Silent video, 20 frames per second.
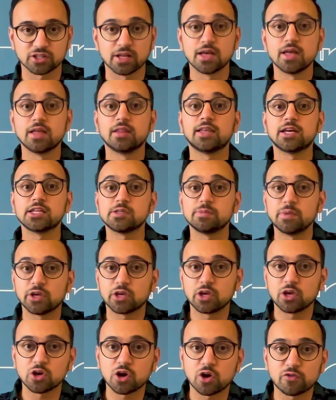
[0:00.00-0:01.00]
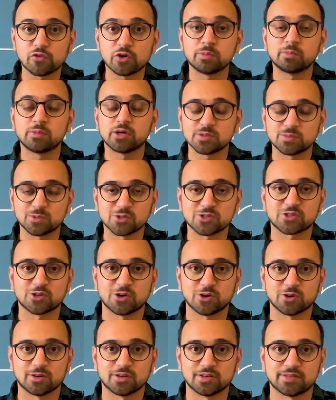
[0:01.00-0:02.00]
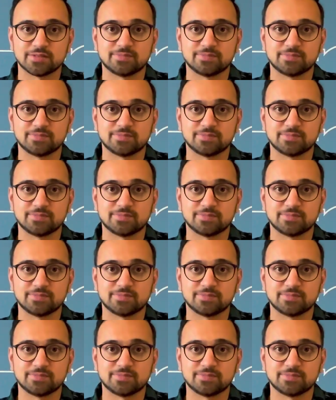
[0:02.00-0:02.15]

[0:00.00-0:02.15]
thus making your offer much more stronger.